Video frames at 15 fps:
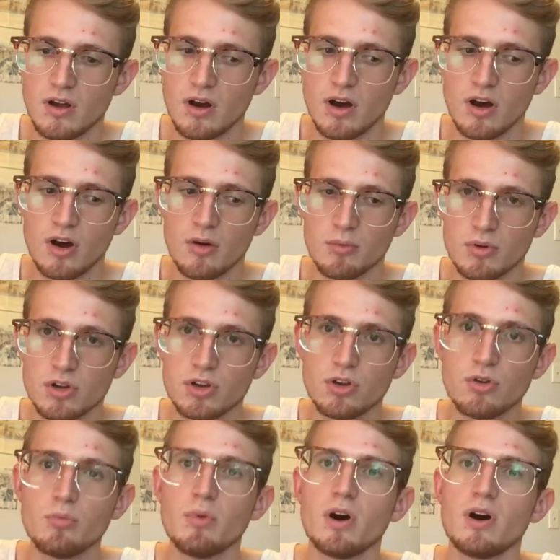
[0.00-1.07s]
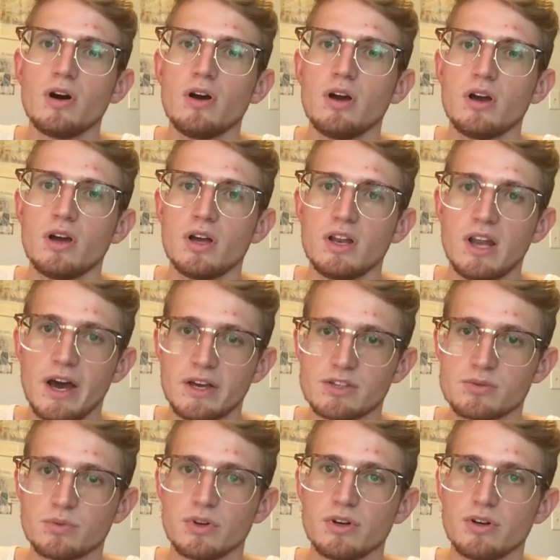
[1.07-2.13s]
um, Cuba
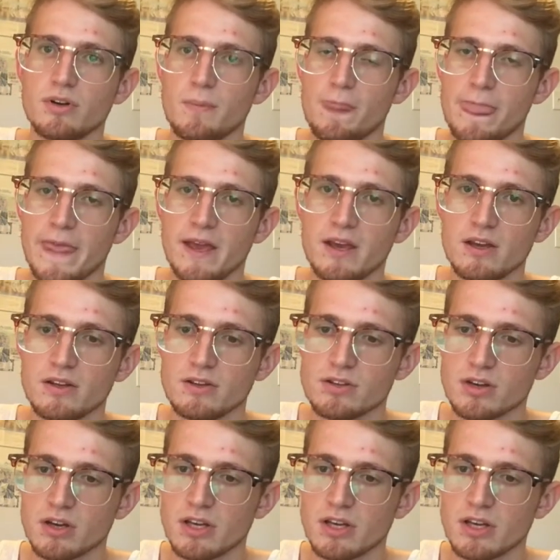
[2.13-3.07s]
last winter and uh,